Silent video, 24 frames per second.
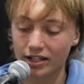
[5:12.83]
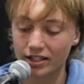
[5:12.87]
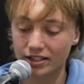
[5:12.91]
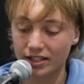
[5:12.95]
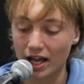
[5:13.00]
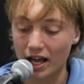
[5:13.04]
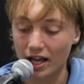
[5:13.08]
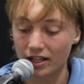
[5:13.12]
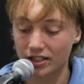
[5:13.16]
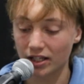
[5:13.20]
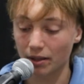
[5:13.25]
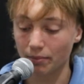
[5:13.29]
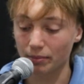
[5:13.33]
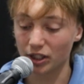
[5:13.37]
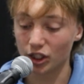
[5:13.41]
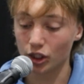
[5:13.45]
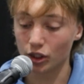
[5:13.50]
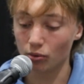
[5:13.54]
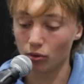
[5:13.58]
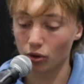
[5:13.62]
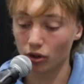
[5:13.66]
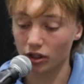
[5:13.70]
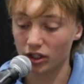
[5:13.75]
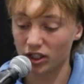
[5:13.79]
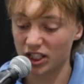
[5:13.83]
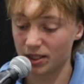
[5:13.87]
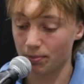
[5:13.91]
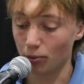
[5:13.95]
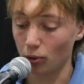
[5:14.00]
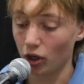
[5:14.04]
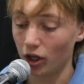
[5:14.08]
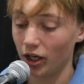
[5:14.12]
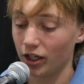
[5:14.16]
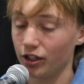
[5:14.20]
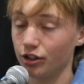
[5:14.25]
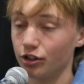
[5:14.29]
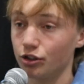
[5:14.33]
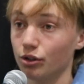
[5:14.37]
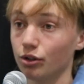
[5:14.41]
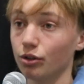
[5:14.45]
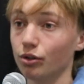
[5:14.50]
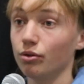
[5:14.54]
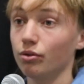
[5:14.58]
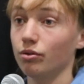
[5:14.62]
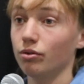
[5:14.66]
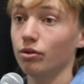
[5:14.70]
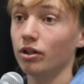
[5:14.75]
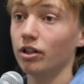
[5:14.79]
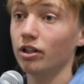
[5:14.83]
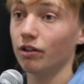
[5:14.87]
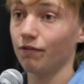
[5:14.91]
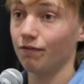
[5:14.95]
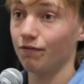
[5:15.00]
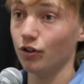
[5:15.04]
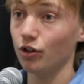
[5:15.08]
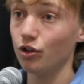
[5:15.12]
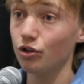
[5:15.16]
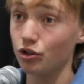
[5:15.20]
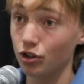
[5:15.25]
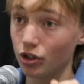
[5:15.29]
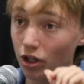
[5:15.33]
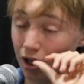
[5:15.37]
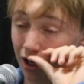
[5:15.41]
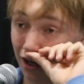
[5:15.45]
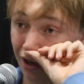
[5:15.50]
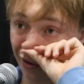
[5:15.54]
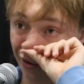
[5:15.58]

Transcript: Is that something you want to aspire to do in the future?